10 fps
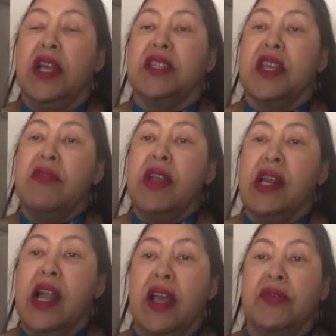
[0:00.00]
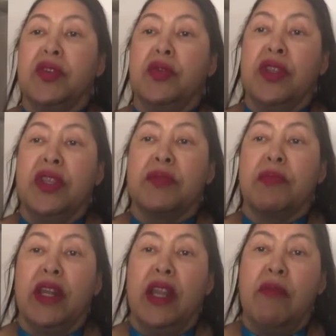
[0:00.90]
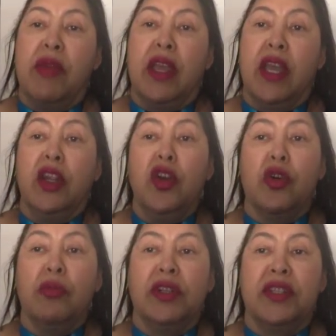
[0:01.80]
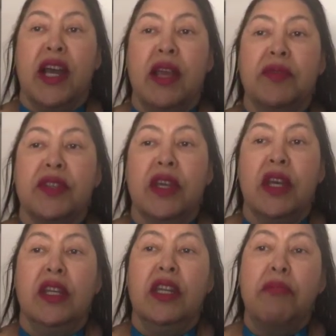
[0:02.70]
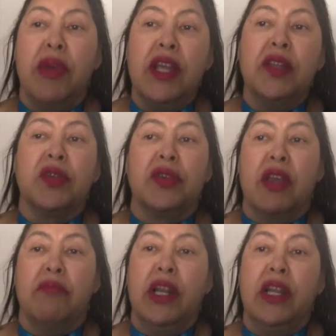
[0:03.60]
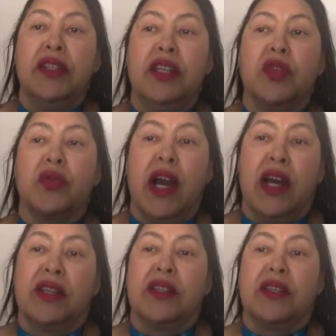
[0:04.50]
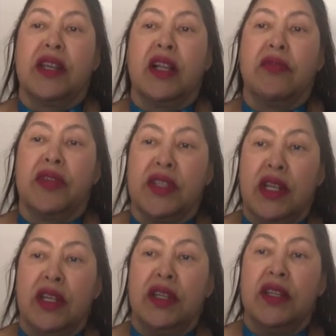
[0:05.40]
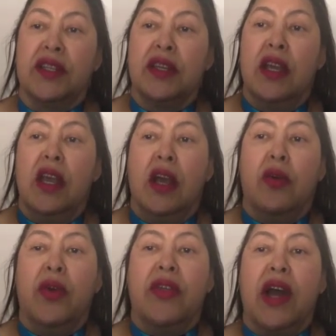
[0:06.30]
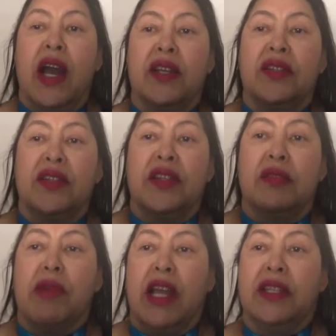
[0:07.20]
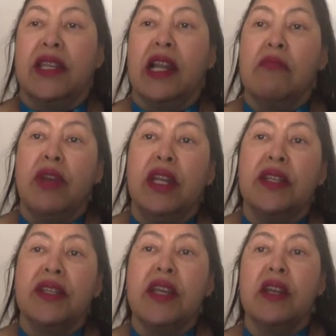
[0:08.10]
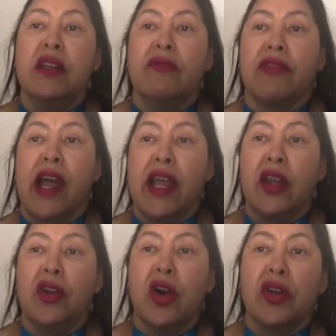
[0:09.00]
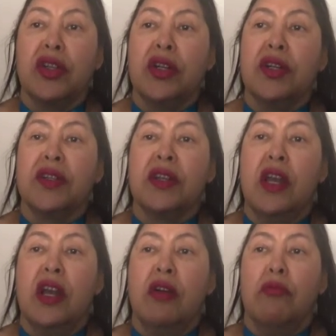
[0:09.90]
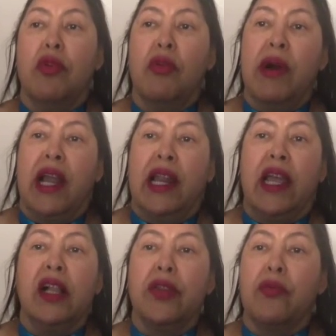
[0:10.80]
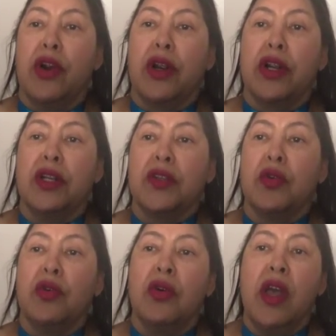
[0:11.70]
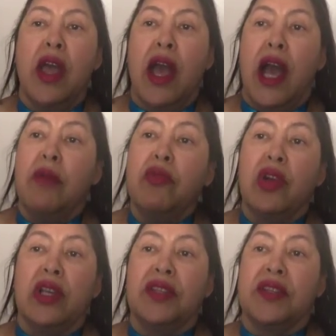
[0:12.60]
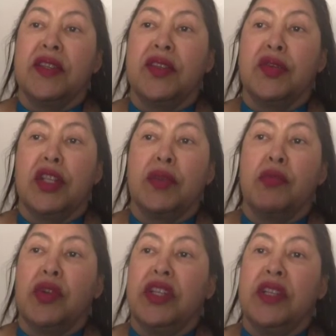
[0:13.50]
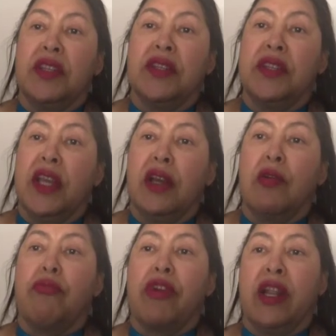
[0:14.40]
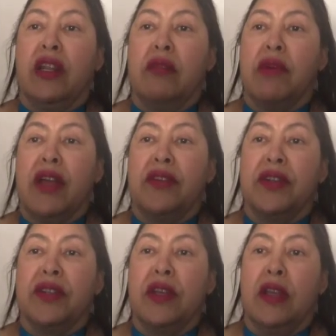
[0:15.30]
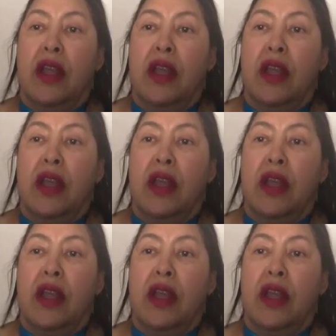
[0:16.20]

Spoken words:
Saving lives during this pandemic and in normal times depends on the ability to access health facilities, whether access is by telemedicine, flying doctors, mobile health workers, or ambulances transporting the sick or pregnant mothers.